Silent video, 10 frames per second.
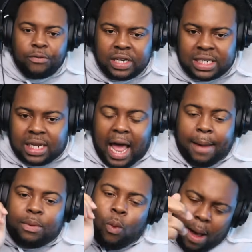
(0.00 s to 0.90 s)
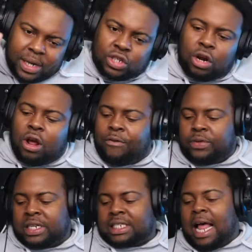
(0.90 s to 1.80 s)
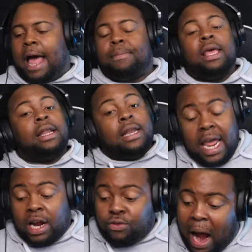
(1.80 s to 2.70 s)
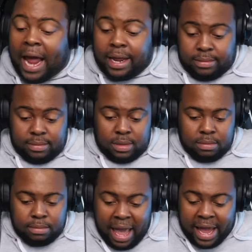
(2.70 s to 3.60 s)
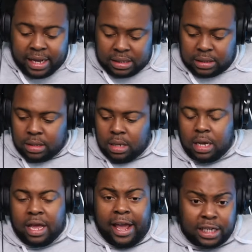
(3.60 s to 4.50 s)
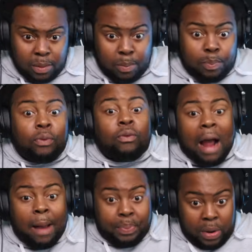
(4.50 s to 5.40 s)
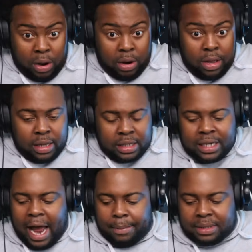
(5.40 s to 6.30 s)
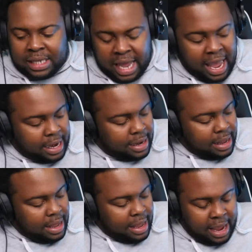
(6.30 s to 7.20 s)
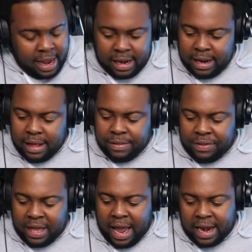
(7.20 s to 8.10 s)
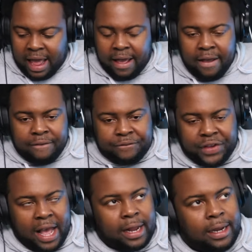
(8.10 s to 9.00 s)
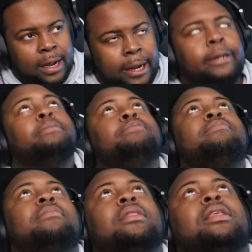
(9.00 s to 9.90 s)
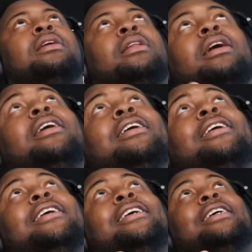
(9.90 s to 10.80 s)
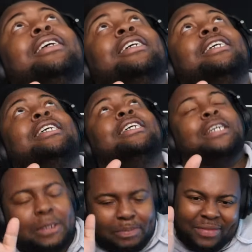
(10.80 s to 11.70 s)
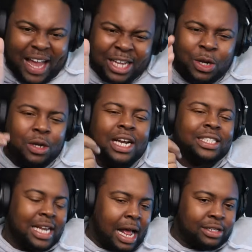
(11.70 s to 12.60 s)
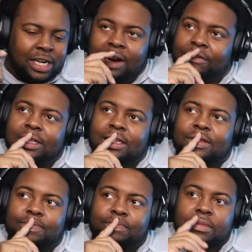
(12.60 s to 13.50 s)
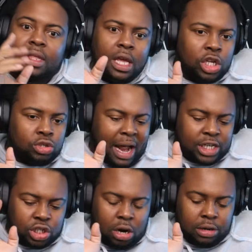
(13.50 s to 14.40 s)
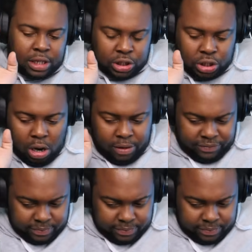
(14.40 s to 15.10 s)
with a slap. Why am I starting off with a slap? Nick Wright makes his proper top 10 in the NFL. Look! I told you yesterday I was going to cover this. So I had to start this off